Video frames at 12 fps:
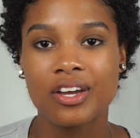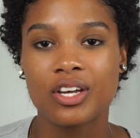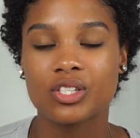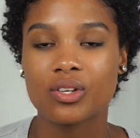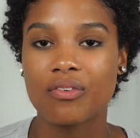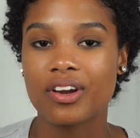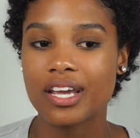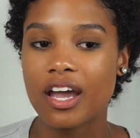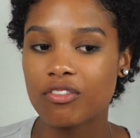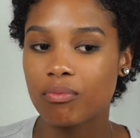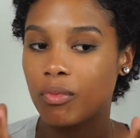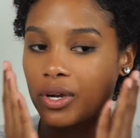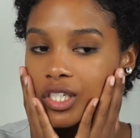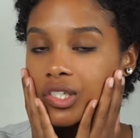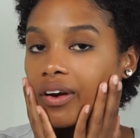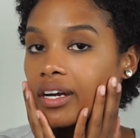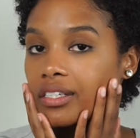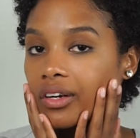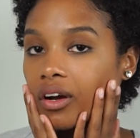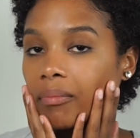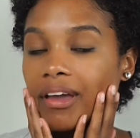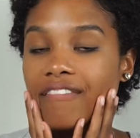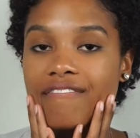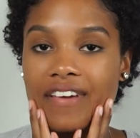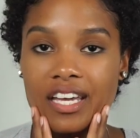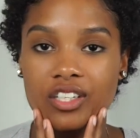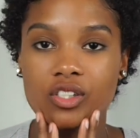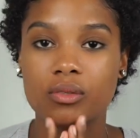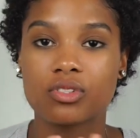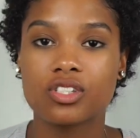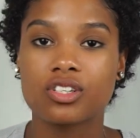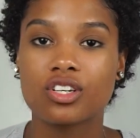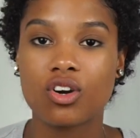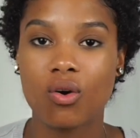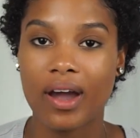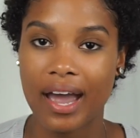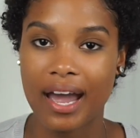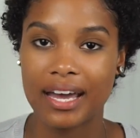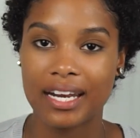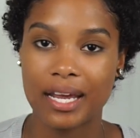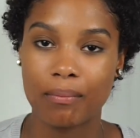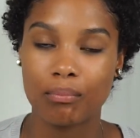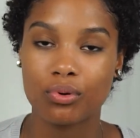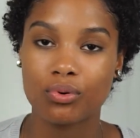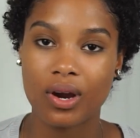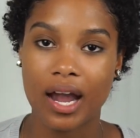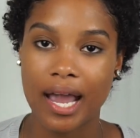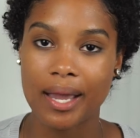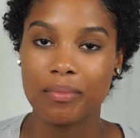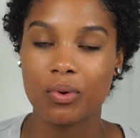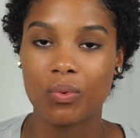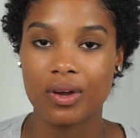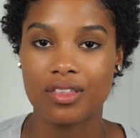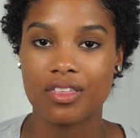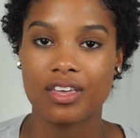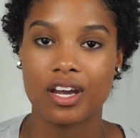So I already have moisturizer on my face, so I'm just gonna go ahead and prime with